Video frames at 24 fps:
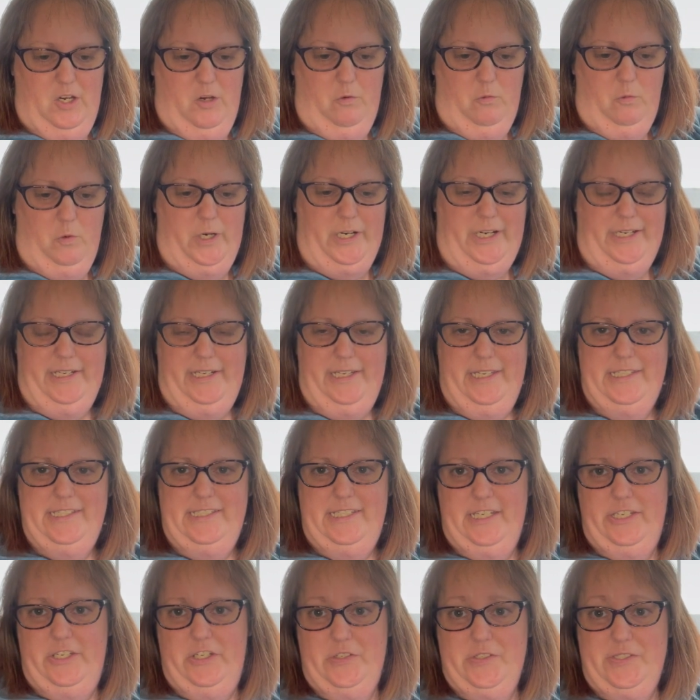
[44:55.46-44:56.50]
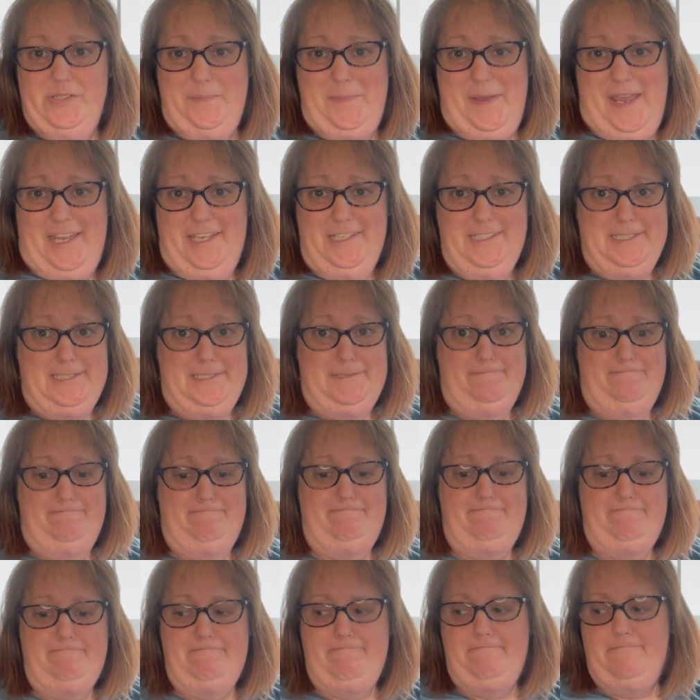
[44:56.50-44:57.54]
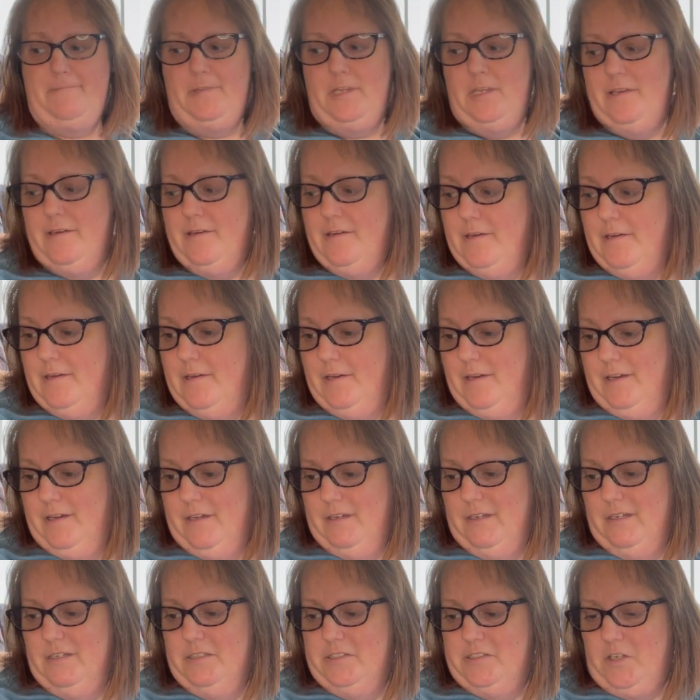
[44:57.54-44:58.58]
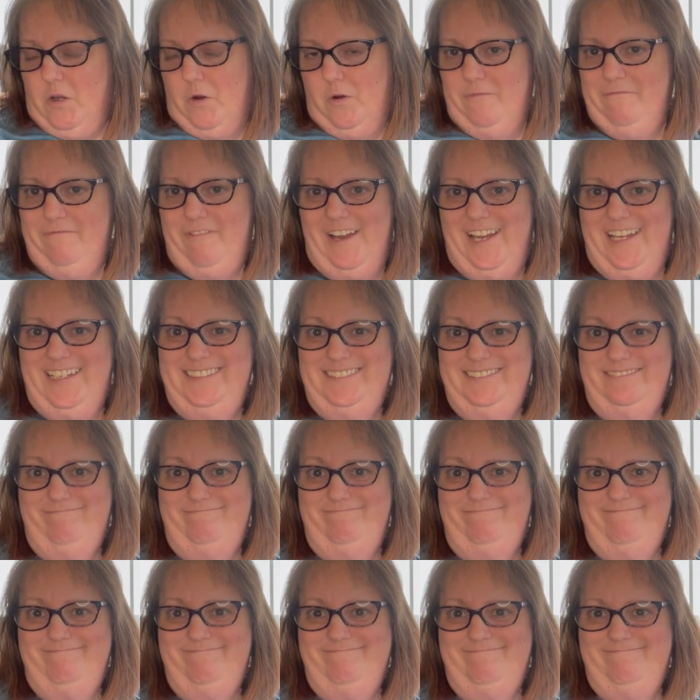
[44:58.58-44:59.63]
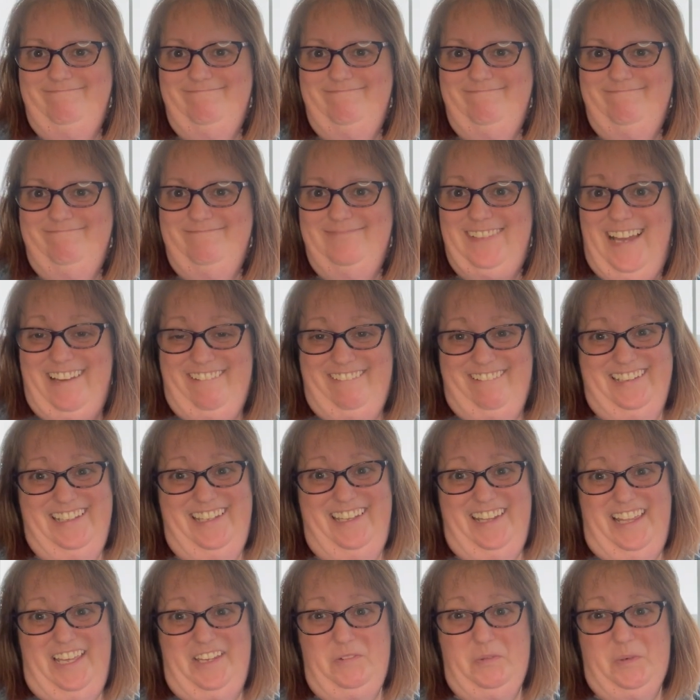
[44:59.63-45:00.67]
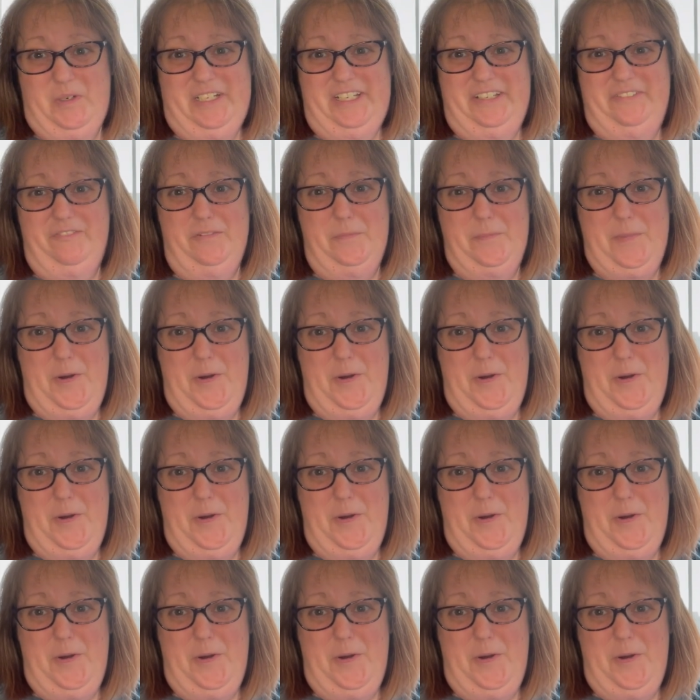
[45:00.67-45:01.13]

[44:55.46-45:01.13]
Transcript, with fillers: Work continues apace. It's going fine. I really like working from